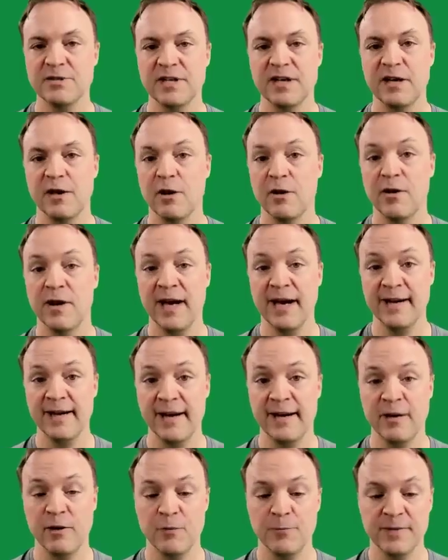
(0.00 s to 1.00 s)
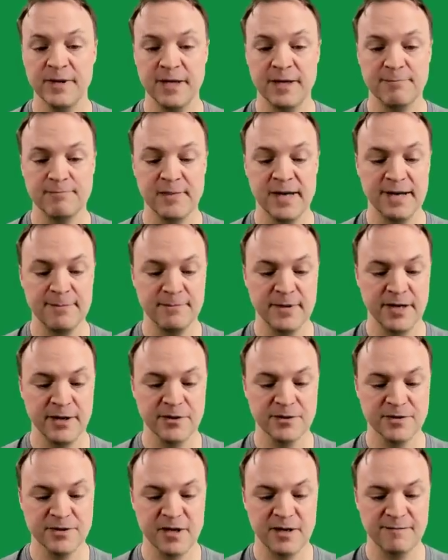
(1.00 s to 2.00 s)
I'm just going to go ahead and open up my
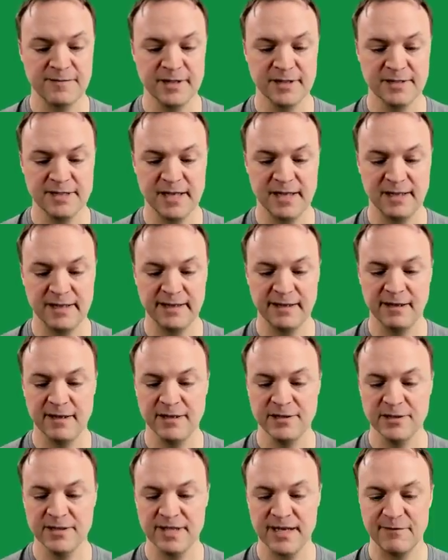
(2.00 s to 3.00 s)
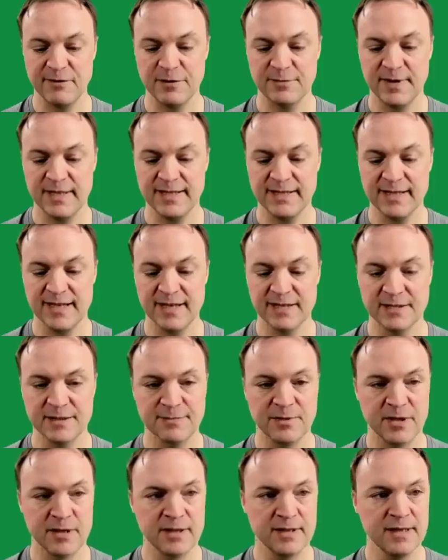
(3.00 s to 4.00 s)
Microsoft Excel here. I just have it on my
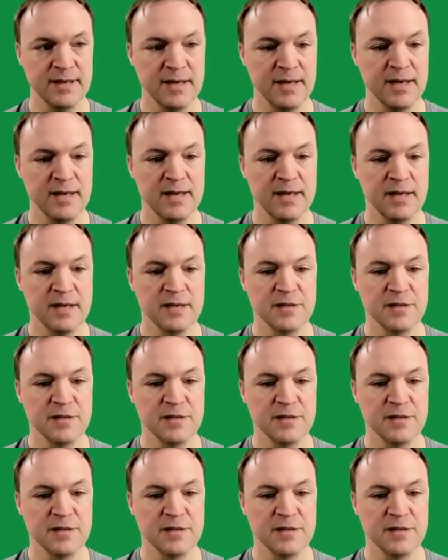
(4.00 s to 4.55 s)
taskbar.